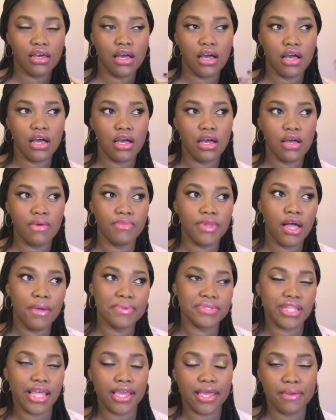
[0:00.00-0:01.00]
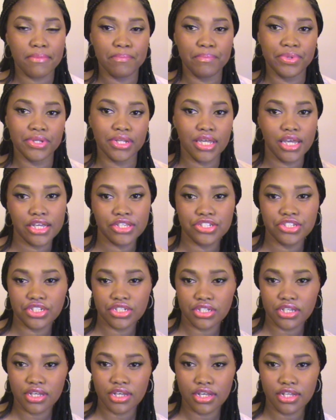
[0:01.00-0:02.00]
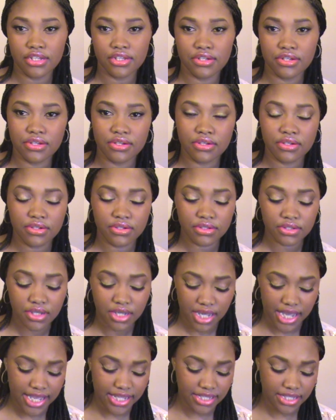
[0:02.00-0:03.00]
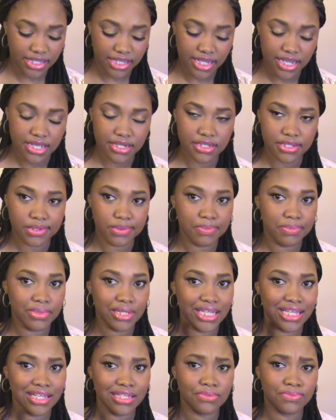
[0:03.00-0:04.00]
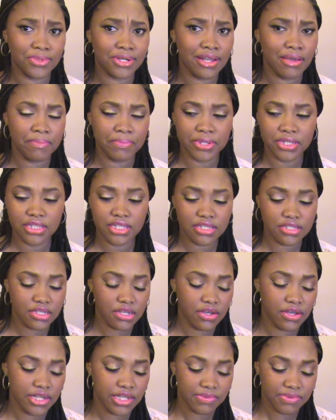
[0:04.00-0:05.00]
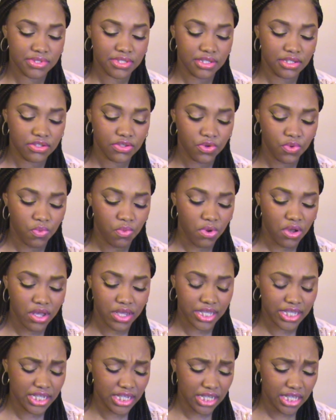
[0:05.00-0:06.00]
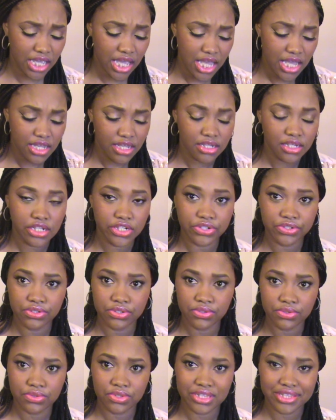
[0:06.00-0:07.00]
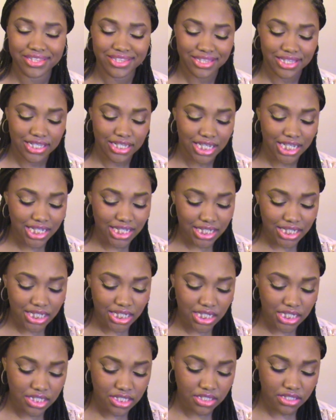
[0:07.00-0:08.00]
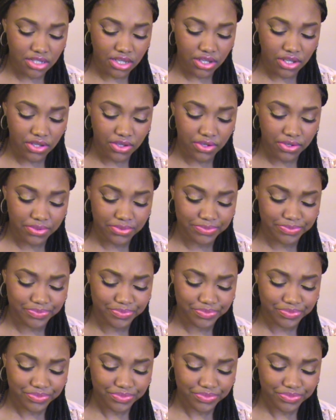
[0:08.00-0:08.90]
almost like a blush color cotton candy, but when I put this on, it was a little wonky, little thick. So